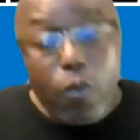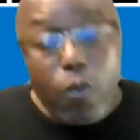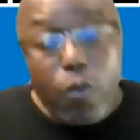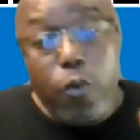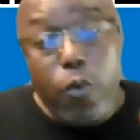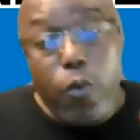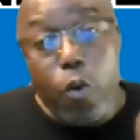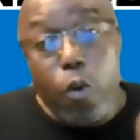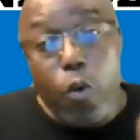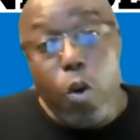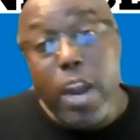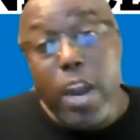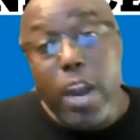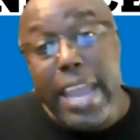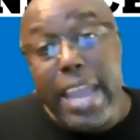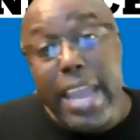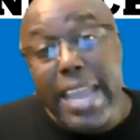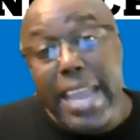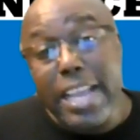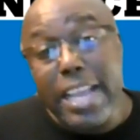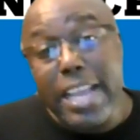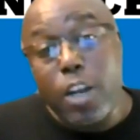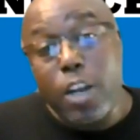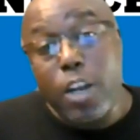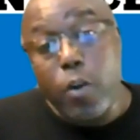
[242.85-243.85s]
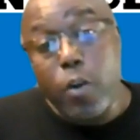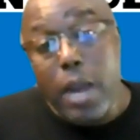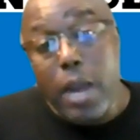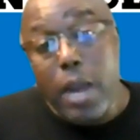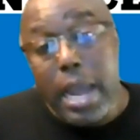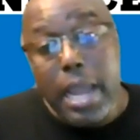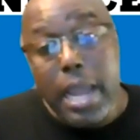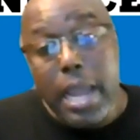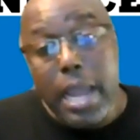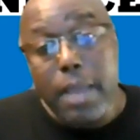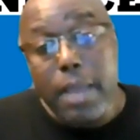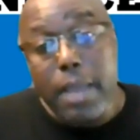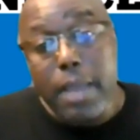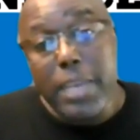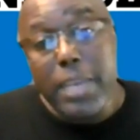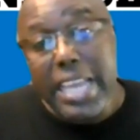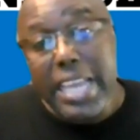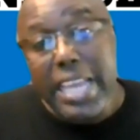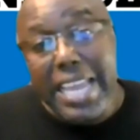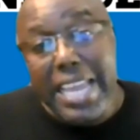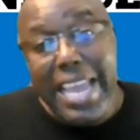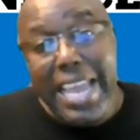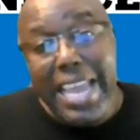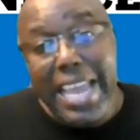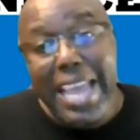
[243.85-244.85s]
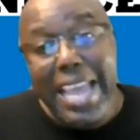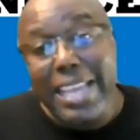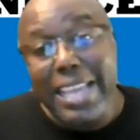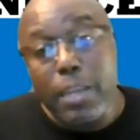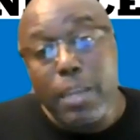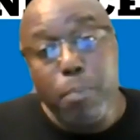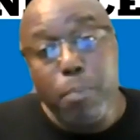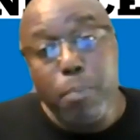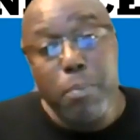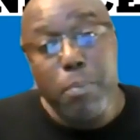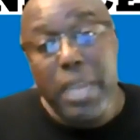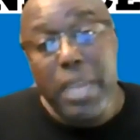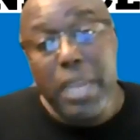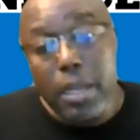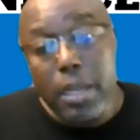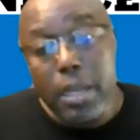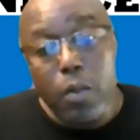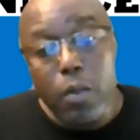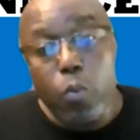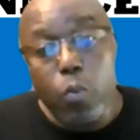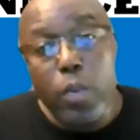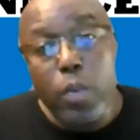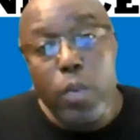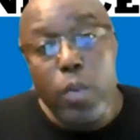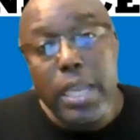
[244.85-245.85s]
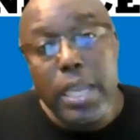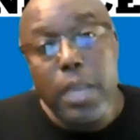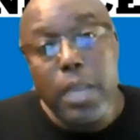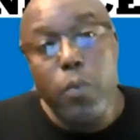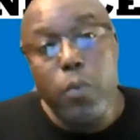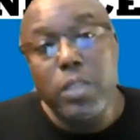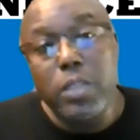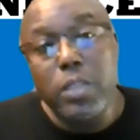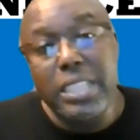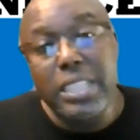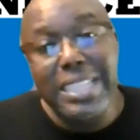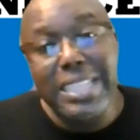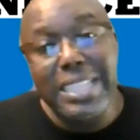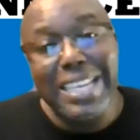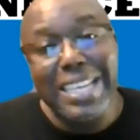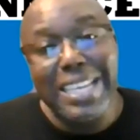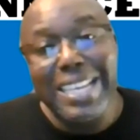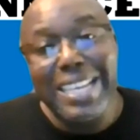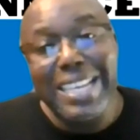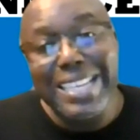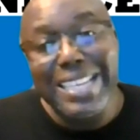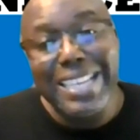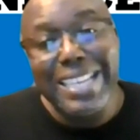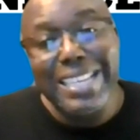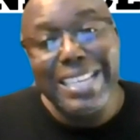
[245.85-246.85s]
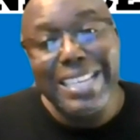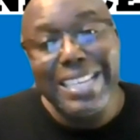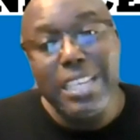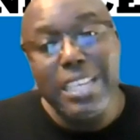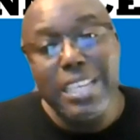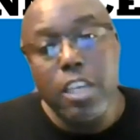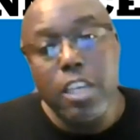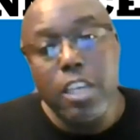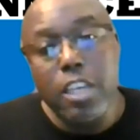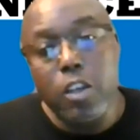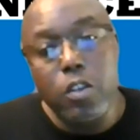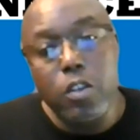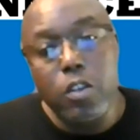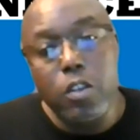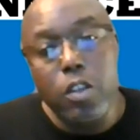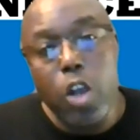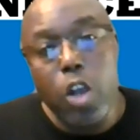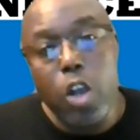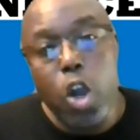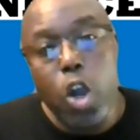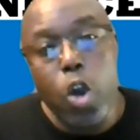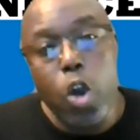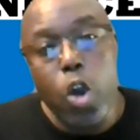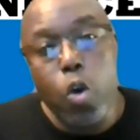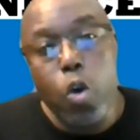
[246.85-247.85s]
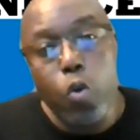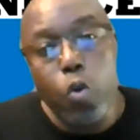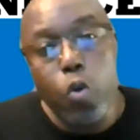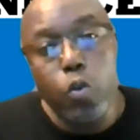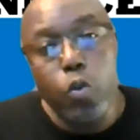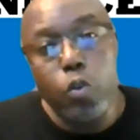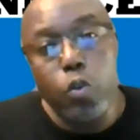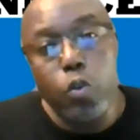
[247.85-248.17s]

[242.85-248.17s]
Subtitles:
for a crime he had committed when he was 10 years old.